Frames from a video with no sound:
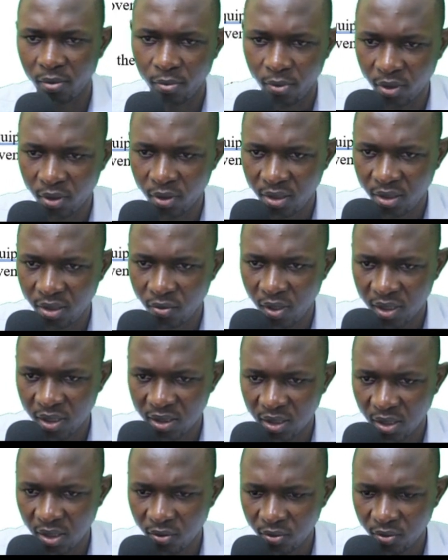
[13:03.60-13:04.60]
already
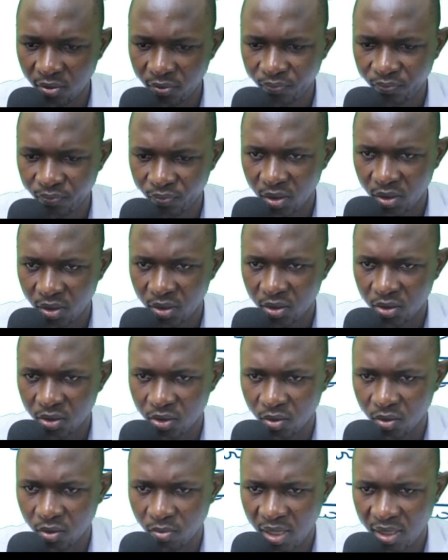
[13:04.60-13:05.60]
worked out.
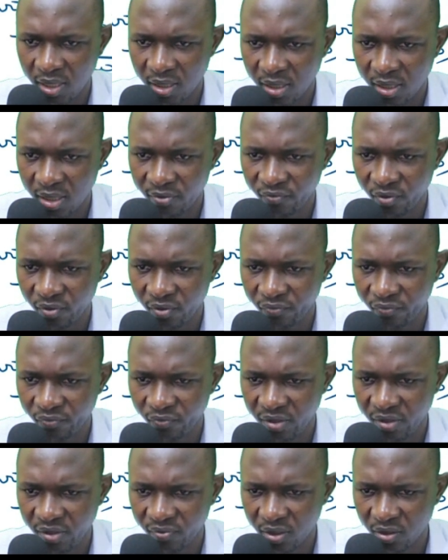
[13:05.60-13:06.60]
So bar income for
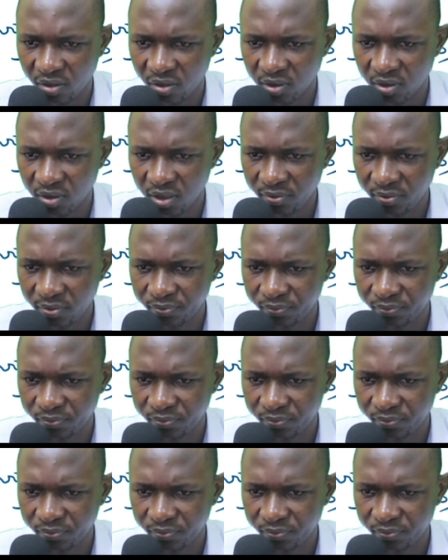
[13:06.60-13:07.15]
5,000.